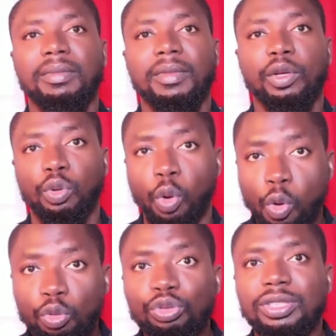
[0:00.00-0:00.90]

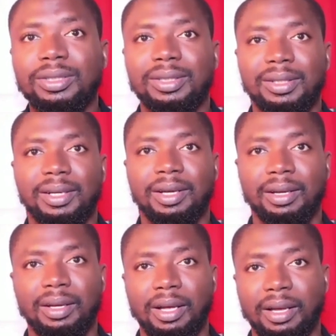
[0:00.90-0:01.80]
goals,
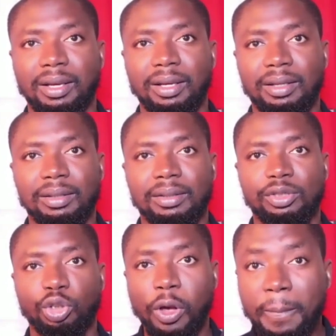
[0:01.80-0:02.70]

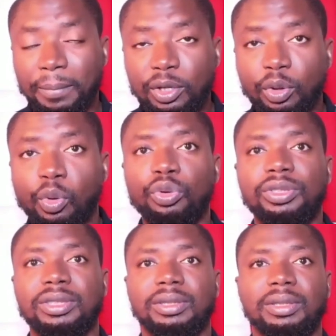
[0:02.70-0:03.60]
scoring big goals,
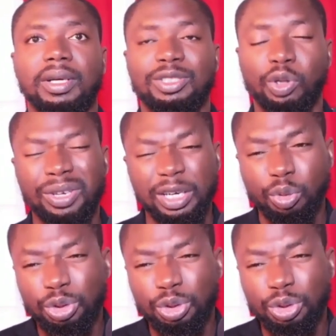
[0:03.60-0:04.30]
scoring at crucial